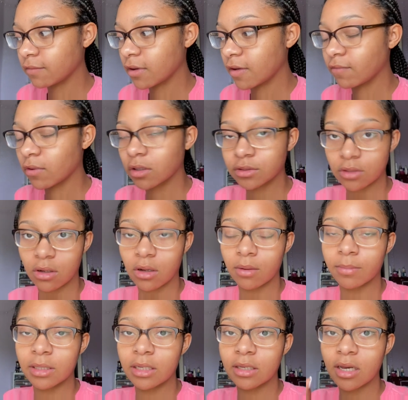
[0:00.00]
if y'all saw,
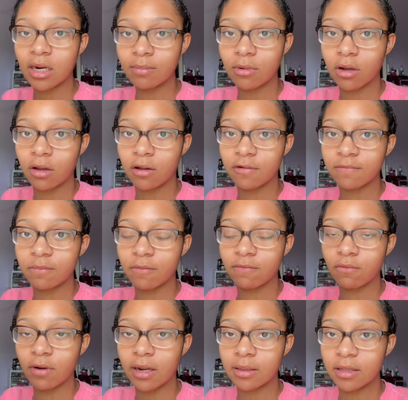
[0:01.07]
but he cut them off before
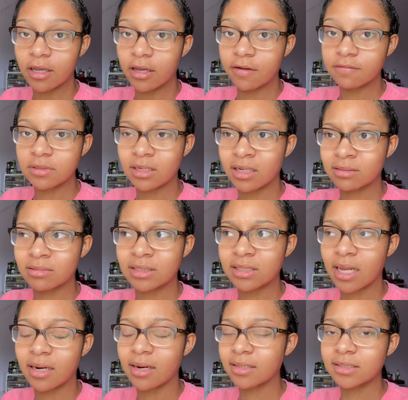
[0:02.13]
I left and I
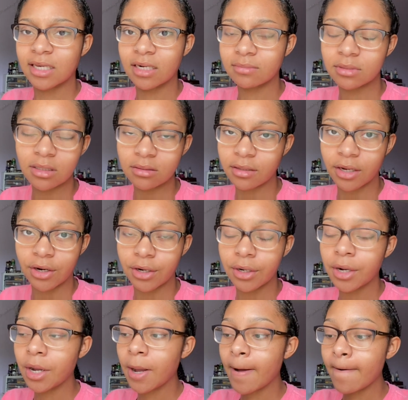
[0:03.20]
decided not to get them done there.
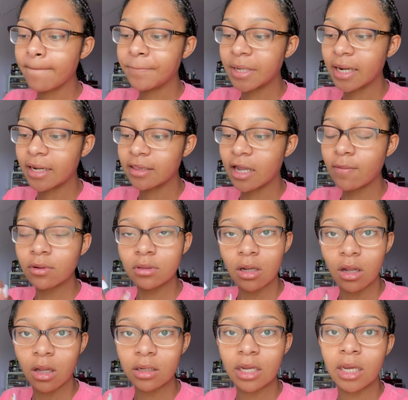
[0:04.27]
But they were
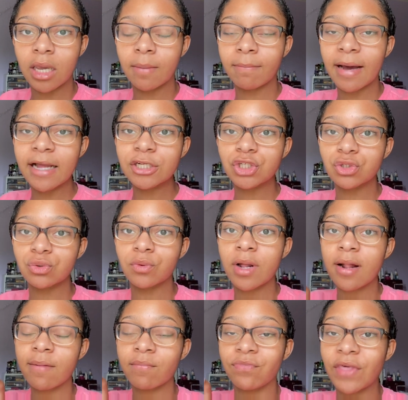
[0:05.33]
long and mind you,
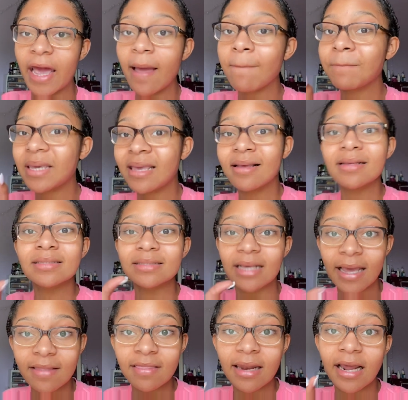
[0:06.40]
that pink
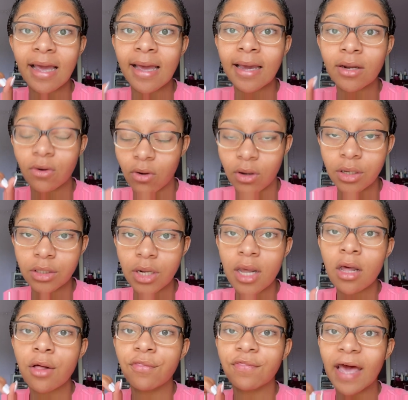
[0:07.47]
set that I had on,
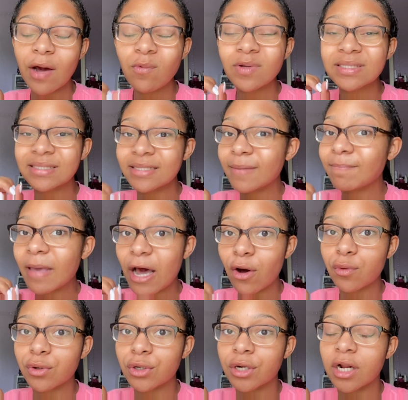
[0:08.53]
that was dip
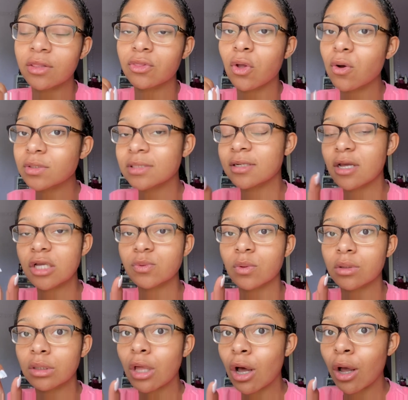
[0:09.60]
powder and those nails were
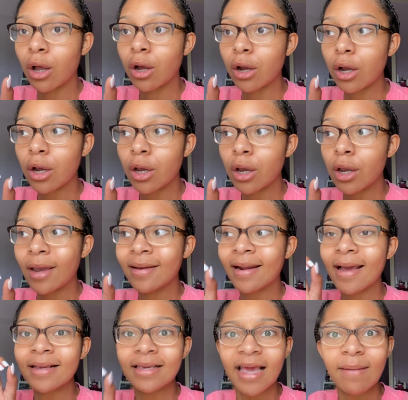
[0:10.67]
long. And I
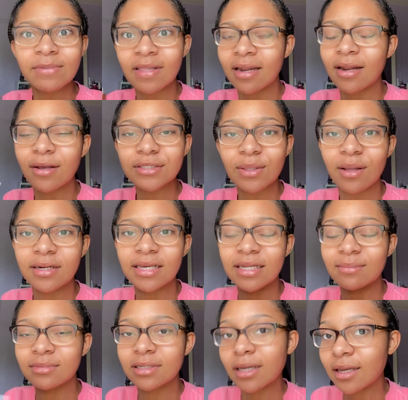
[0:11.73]
came to the nail salon to get them
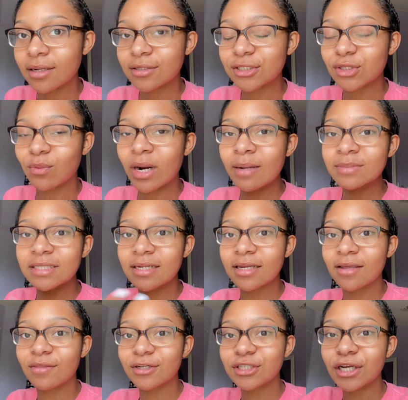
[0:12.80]
done. So when I'm sitting in
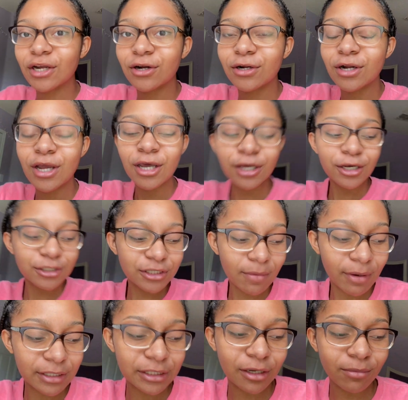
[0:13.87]
the chair, he's telling my
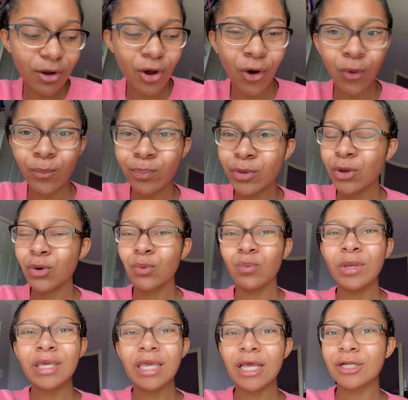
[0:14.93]
son, oh, we
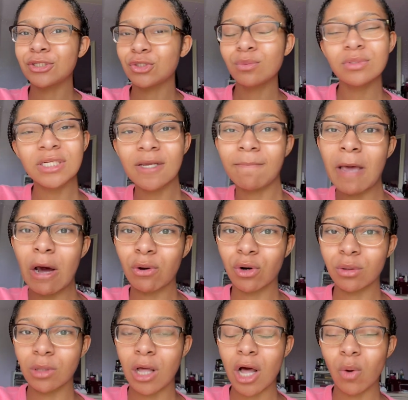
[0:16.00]
can't do dip powder
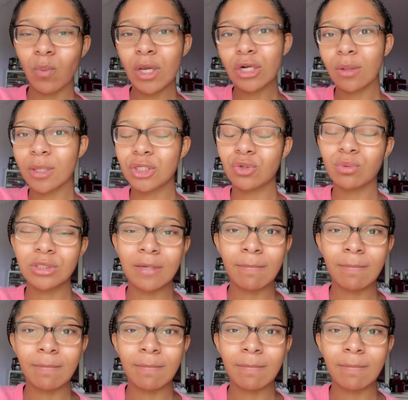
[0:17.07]
long. We can only do dip